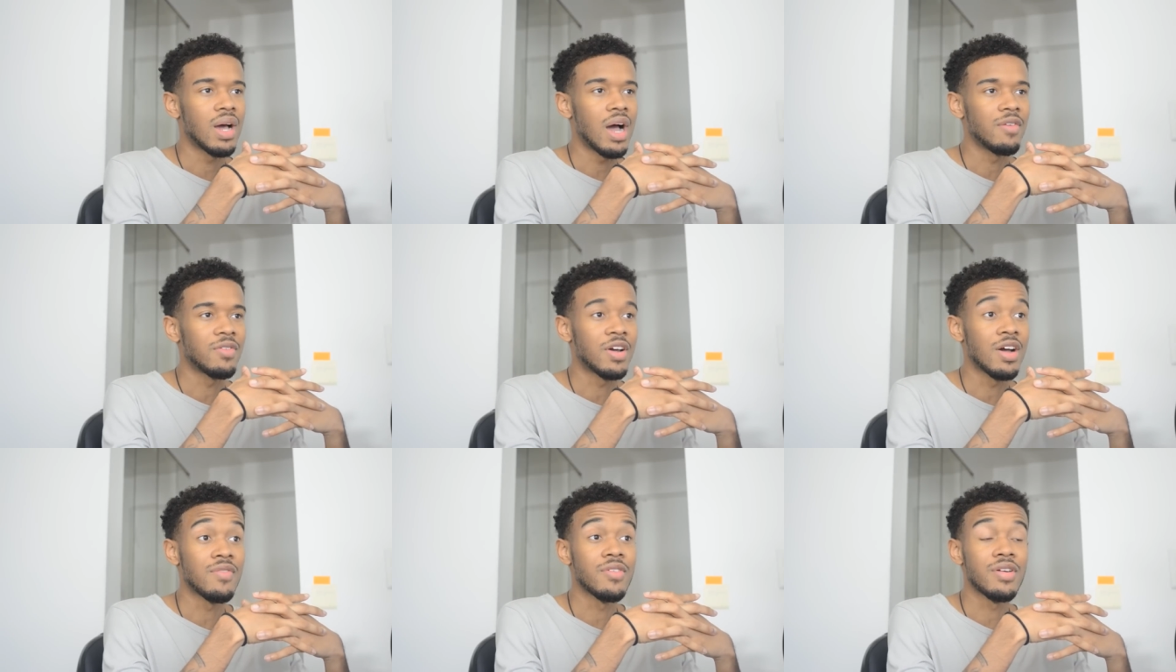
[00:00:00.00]

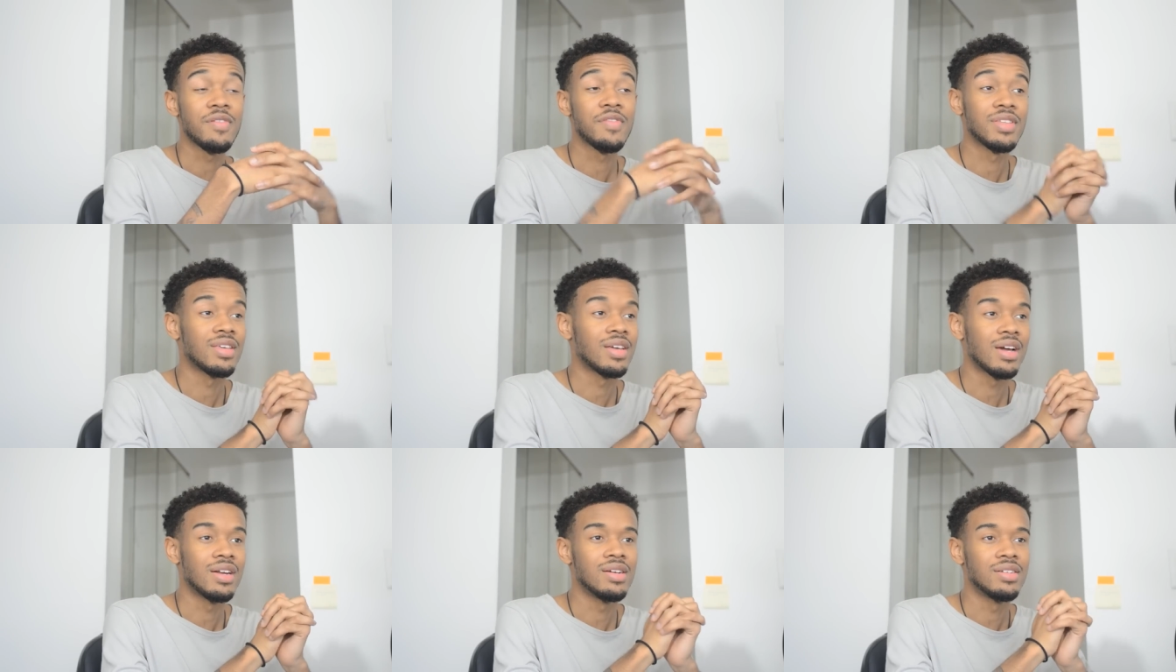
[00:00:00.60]
I've covered
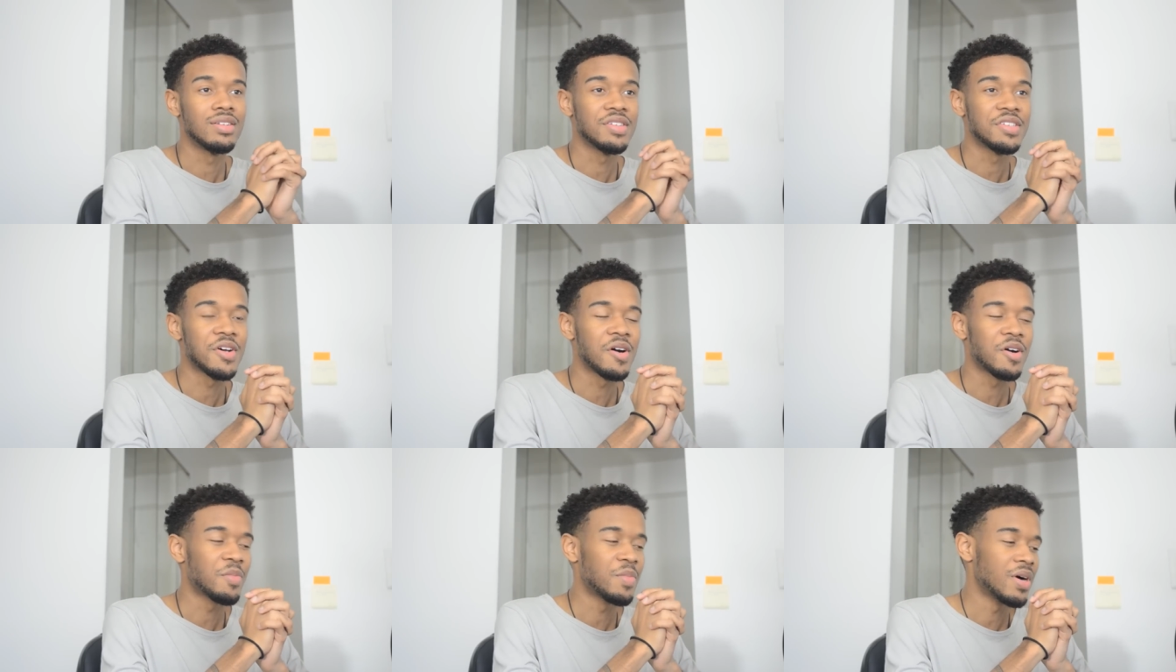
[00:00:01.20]
everything I needed to
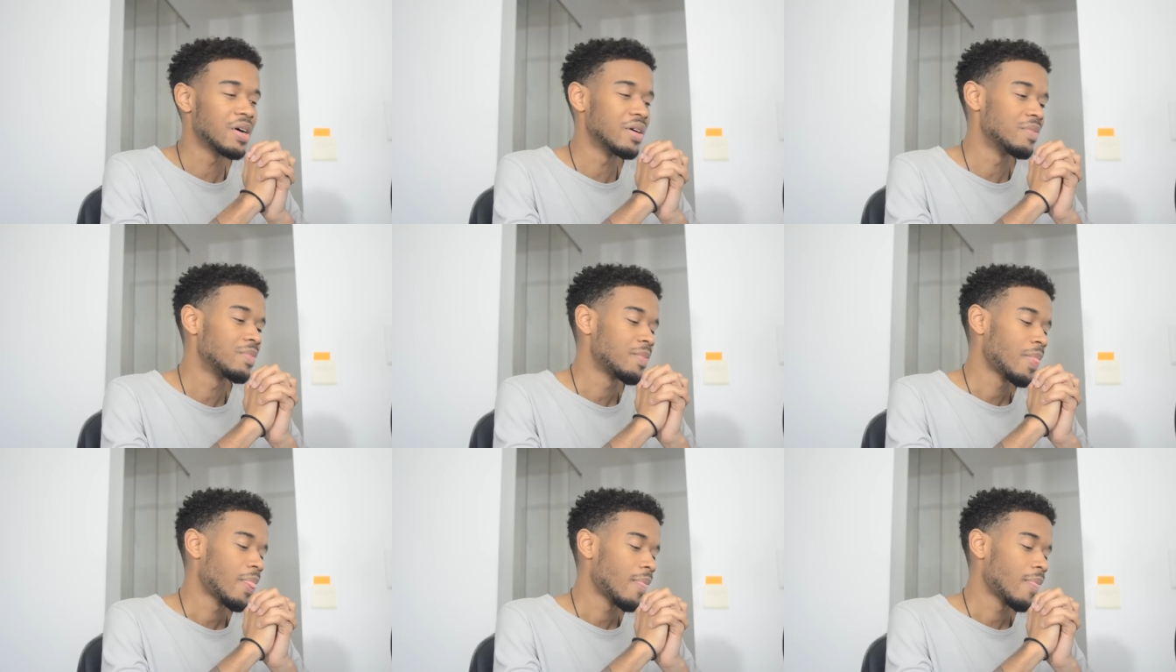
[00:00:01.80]
talk about.